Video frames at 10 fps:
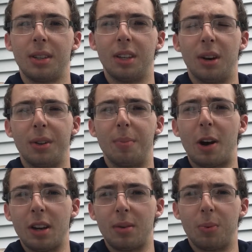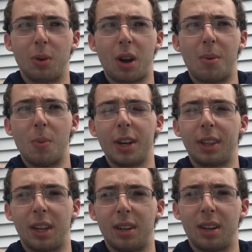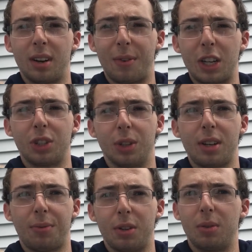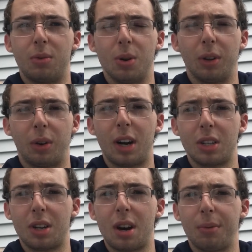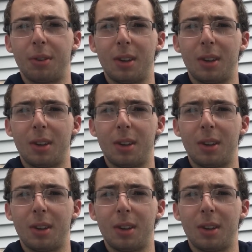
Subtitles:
The money will come with it eventually if you're doing the right stuff.